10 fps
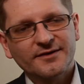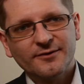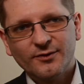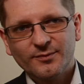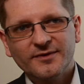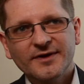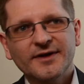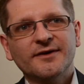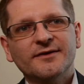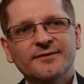or
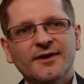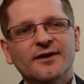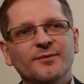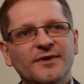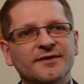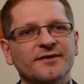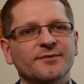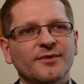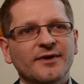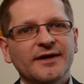political developments
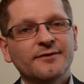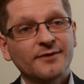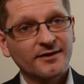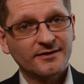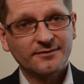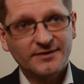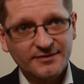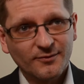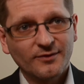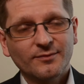play a relatively
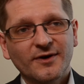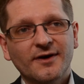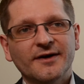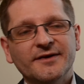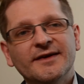small part.